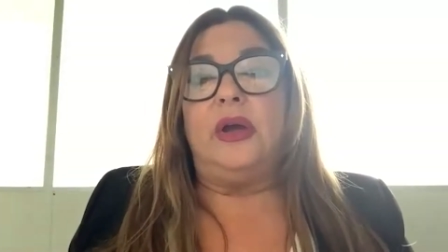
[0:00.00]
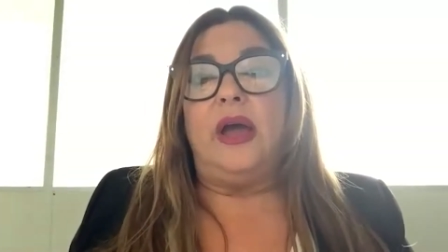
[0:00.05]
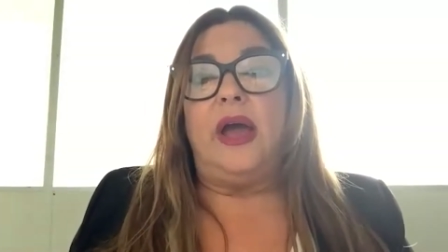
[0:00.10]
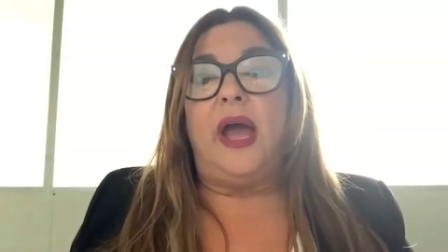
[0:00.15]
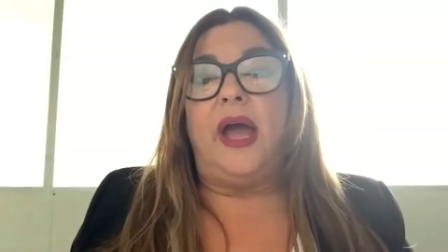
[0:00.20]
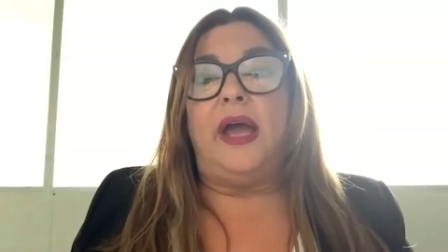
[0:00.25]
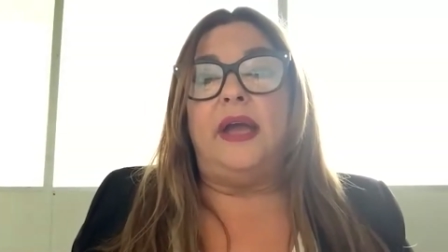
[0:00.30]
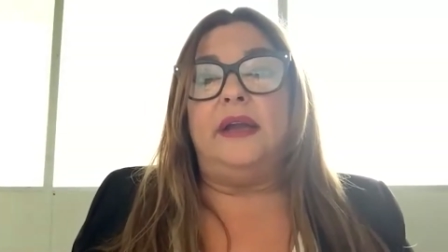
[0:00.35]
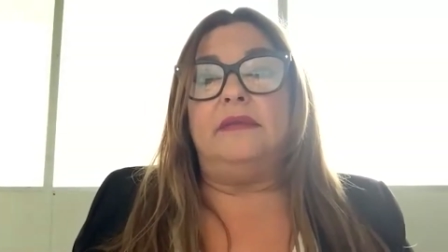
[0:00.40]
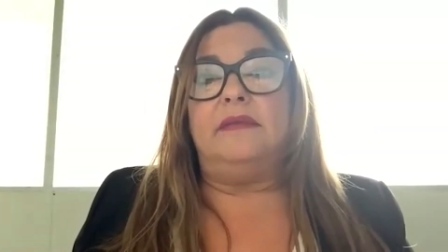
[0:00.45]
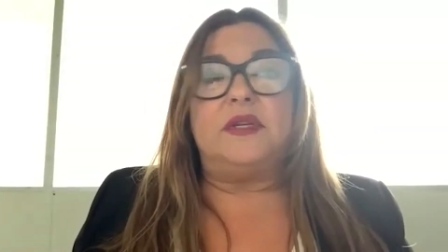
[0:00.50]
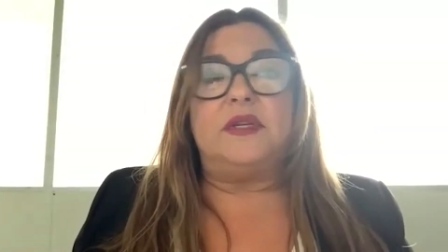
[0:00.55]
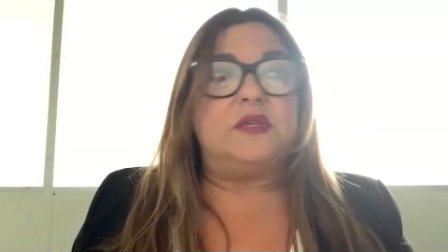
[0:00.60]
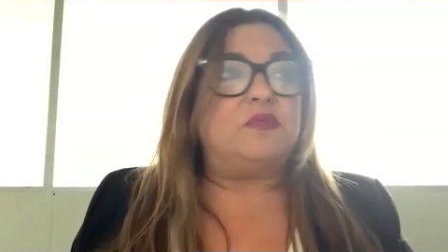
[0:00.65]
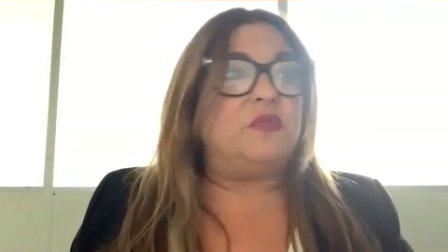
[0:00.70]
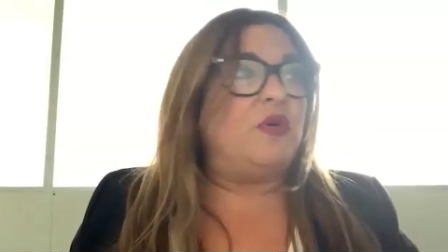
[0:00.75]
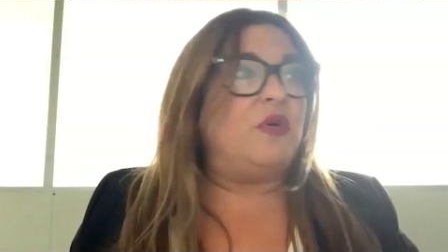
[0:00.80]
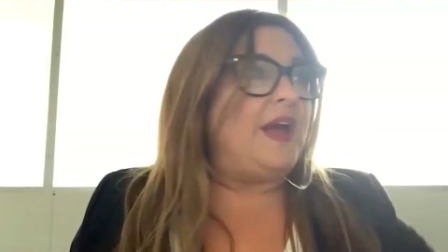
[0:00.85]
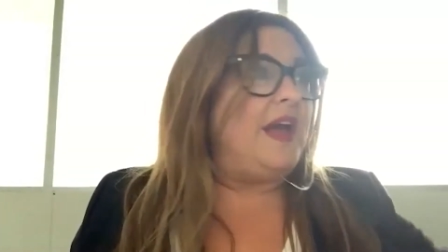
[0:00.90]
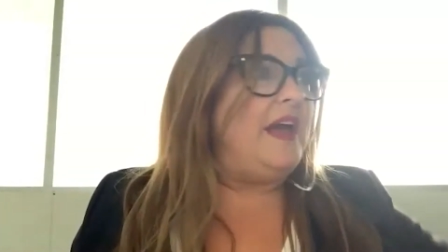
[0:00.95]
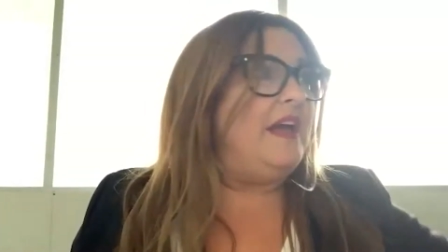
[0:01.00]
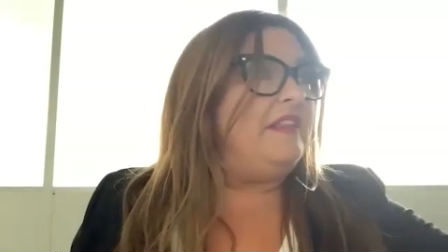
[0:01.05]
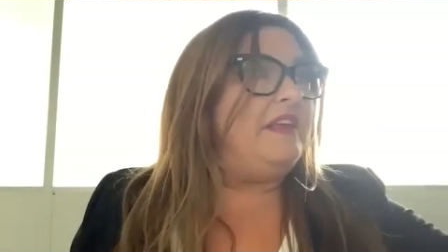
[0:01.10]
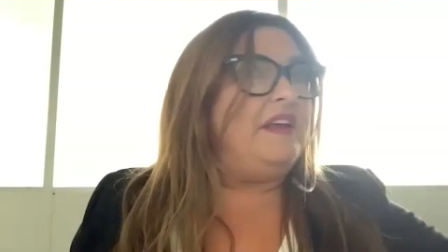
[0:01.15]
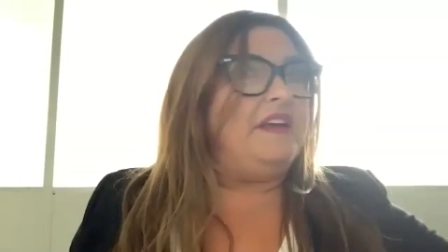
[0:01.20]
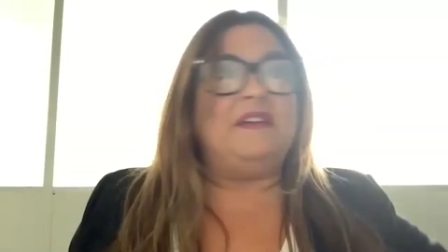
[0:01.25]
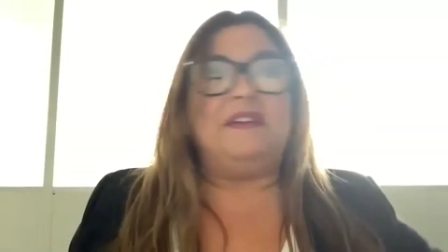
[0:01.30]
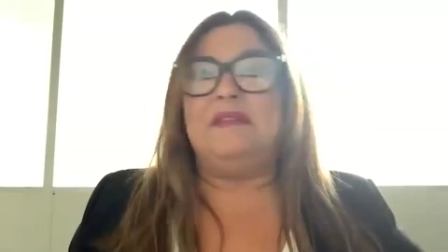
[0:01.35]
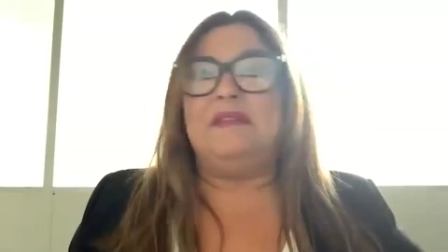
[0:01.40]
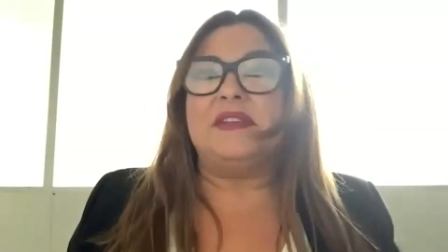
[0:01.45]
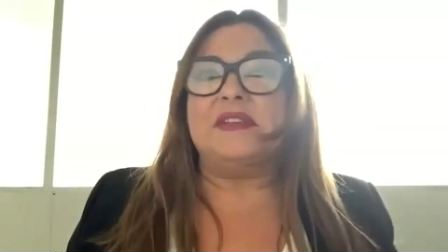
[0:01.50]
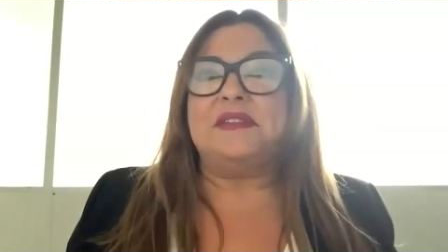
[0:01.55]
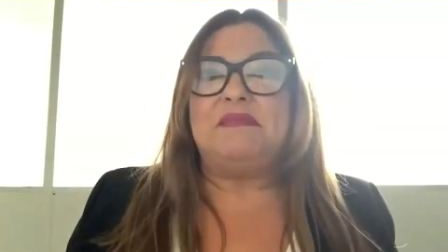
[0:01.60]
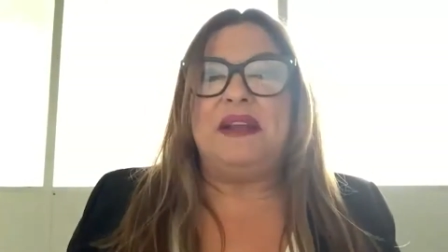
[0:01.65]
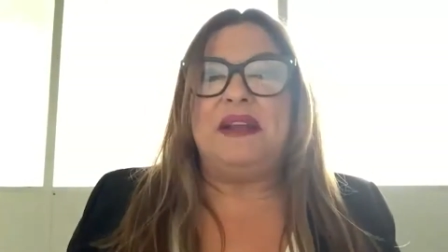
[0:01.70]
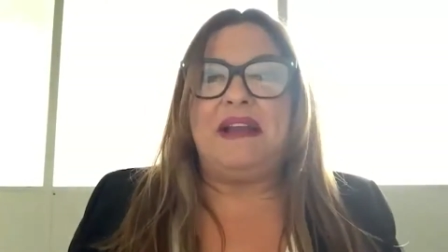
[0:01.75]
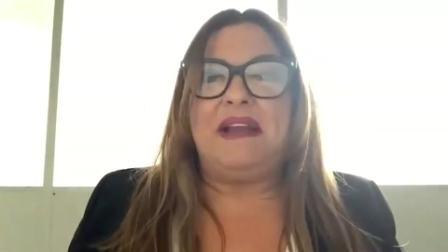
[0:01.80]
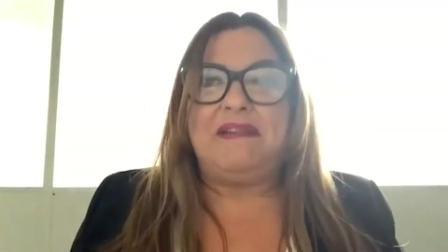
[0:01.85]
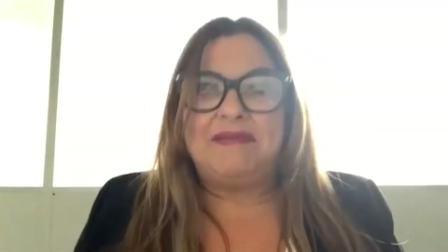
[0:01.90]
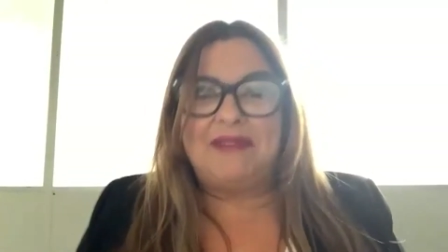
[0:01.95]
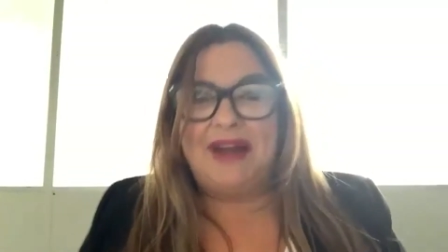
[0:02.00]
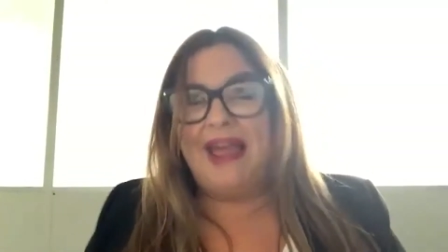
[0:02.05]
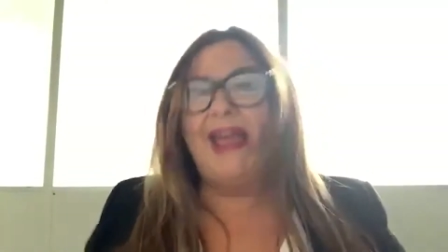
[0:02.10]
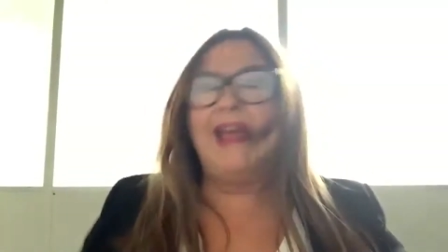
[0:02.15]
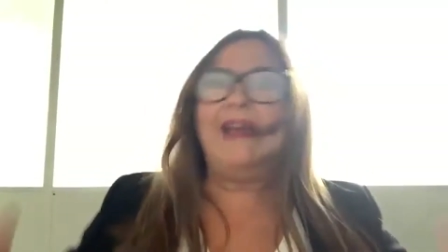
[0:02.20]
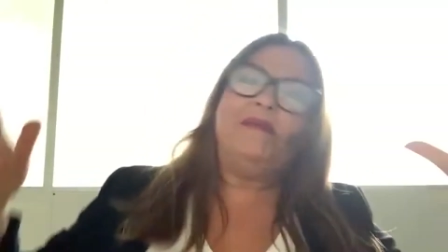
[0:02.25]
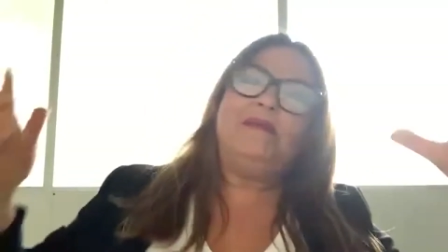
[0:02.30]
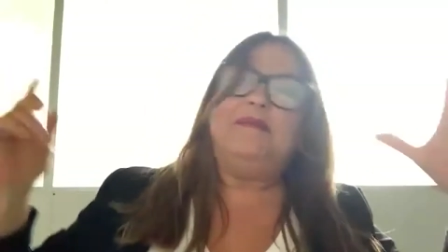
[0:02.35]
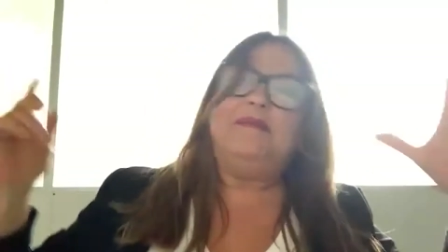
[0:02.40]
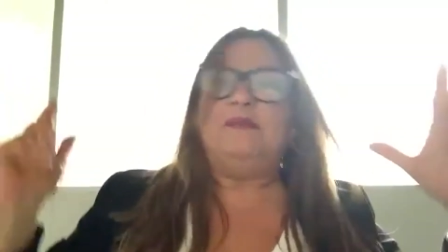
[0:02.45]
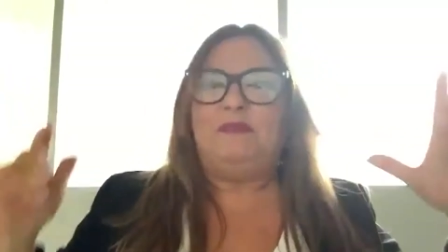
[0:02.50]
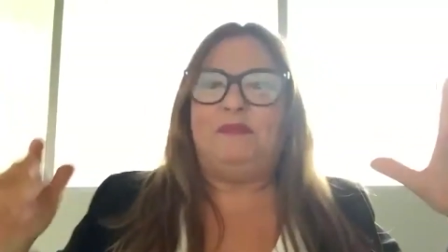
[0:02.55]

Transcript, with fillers: and just walk out there and just be like, blah,